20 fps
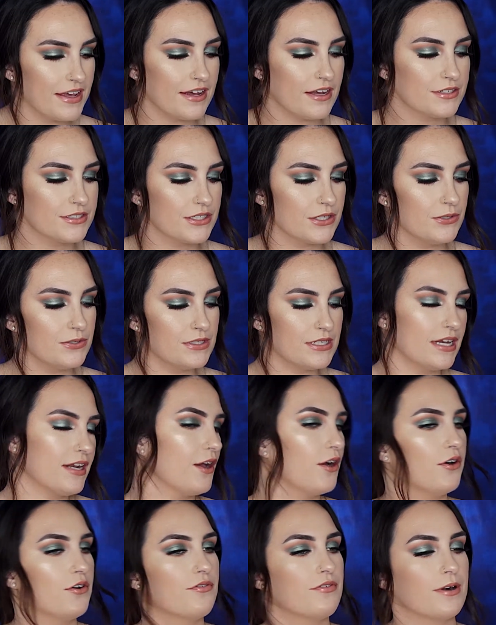And then they also
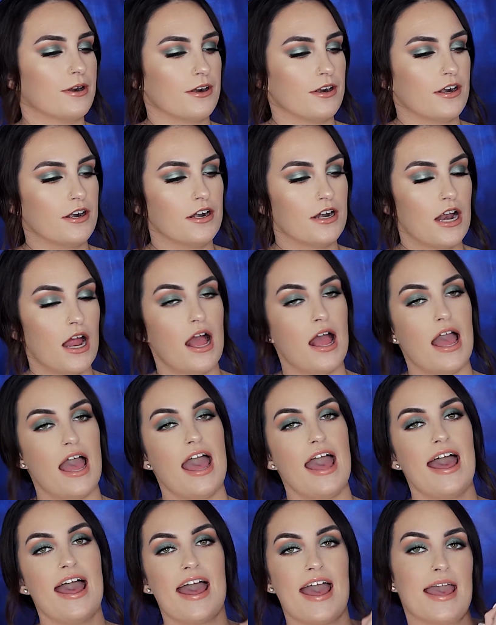sent over
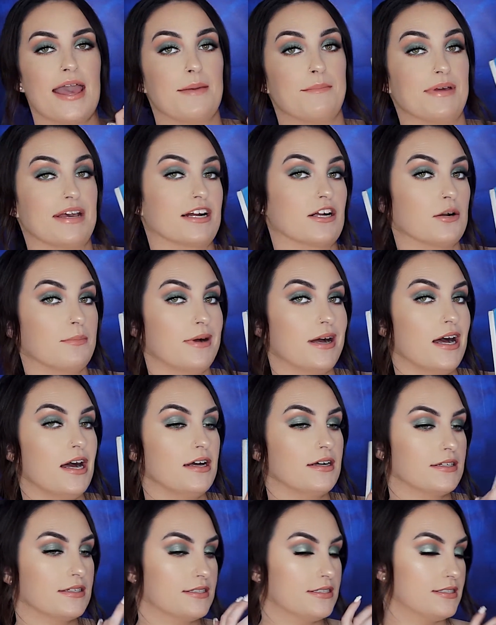a bigger
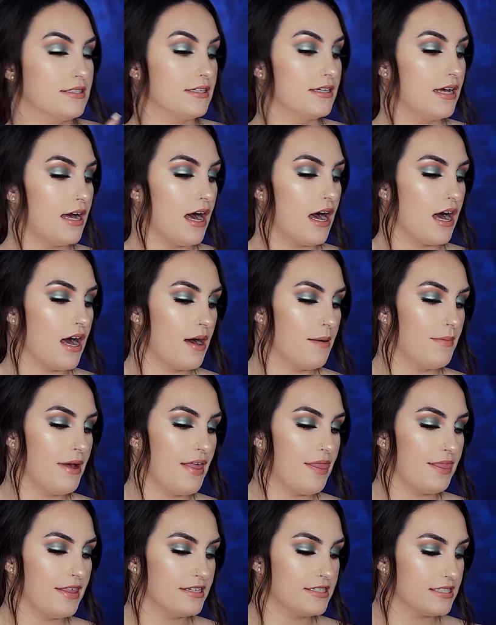box.
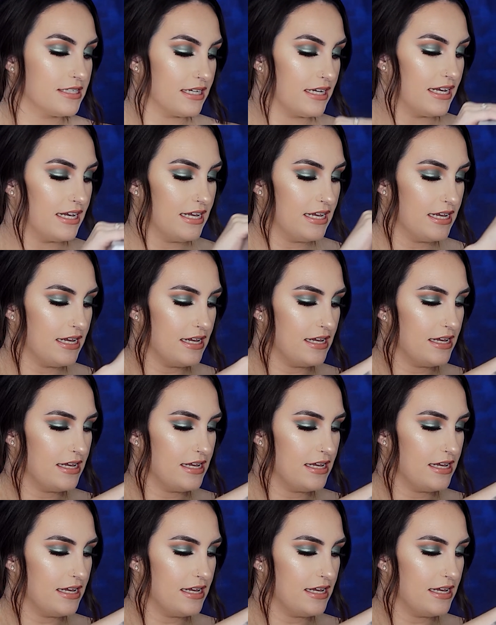And this